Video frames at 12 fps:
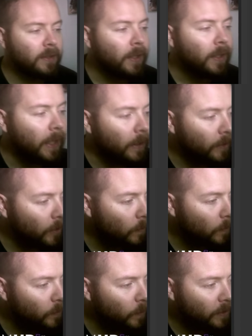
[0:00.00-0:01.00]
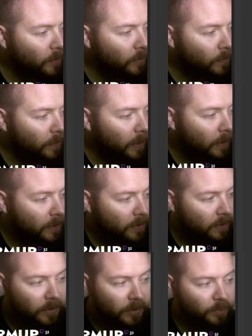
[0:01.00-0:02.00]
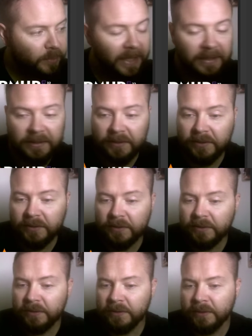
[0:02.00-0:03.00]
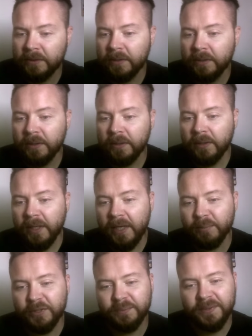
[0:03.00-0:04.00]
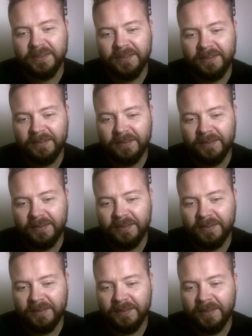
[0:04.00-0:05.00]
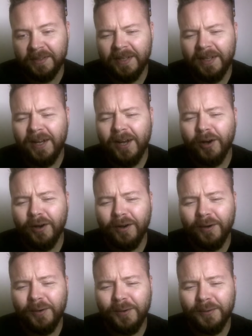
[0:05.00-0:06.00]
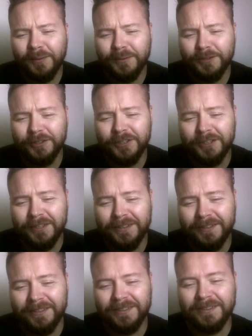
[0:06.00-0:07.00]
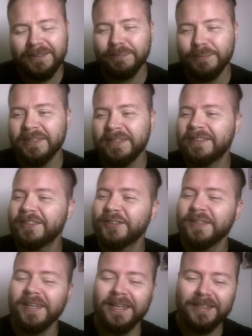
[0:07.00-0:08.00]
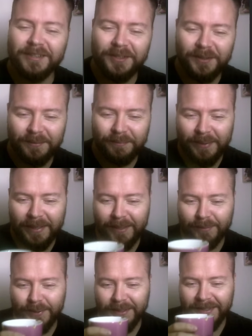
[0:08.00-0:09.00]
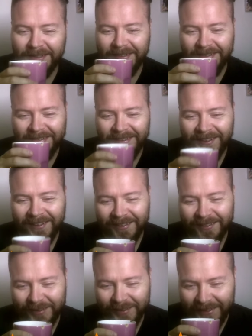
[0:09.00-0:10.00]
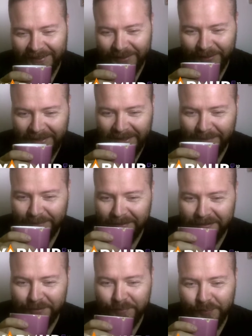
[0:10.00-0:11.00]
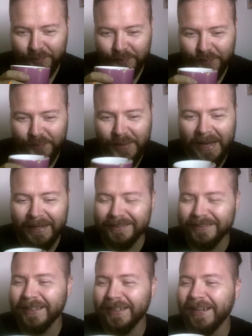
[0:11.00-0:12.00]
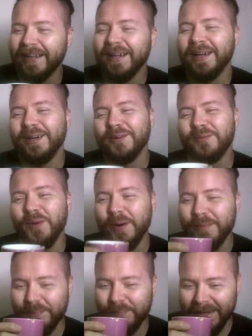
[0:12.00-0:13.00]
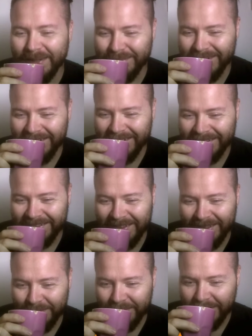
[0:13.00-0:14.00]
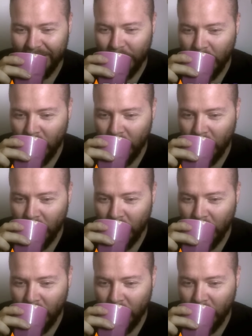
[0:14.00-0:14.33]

And the only way to do this is practice. Hey, Miss Monster. Oh, jeebus. You got your baby. You got your 9 months study. Warm up, baby. There we go.